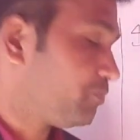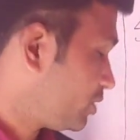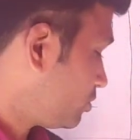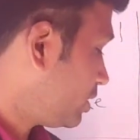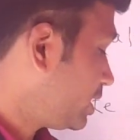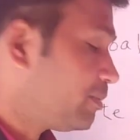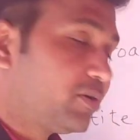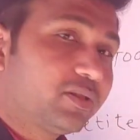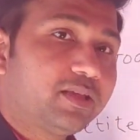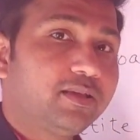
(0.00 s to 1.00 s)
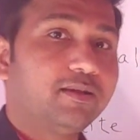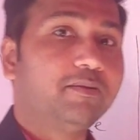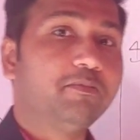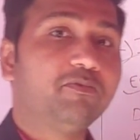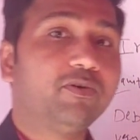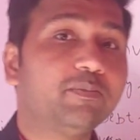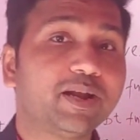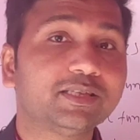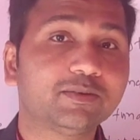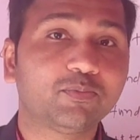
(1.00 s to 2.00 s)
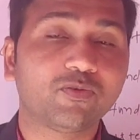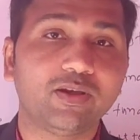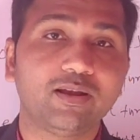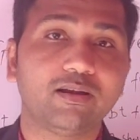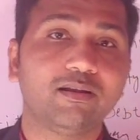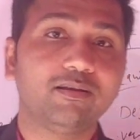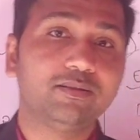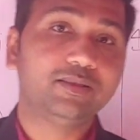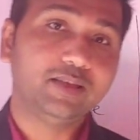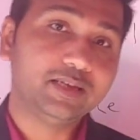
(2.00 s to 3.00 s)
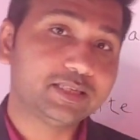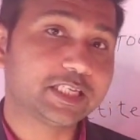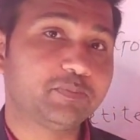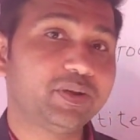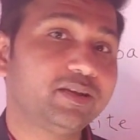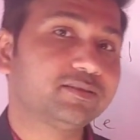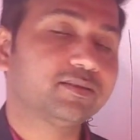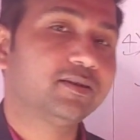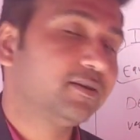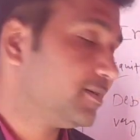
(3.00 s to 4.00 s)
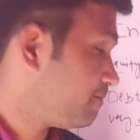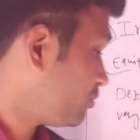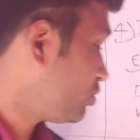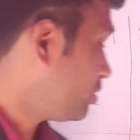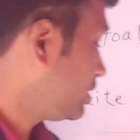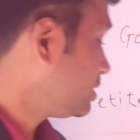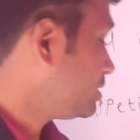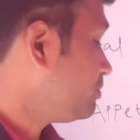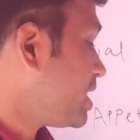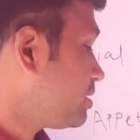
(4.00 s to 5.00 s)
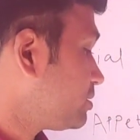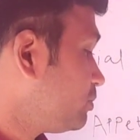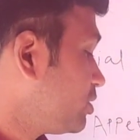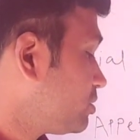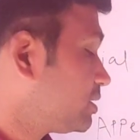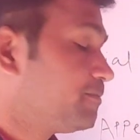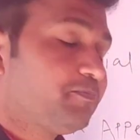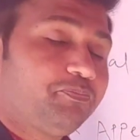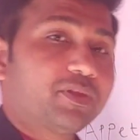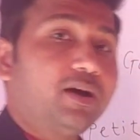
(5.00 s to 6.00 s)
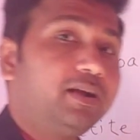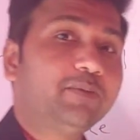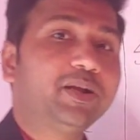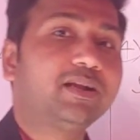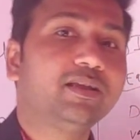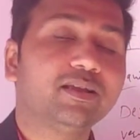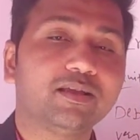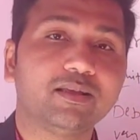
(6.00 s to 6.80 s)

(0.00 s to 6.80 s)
So read about the fund manager's profile, his experience. So this is matters, because ultimately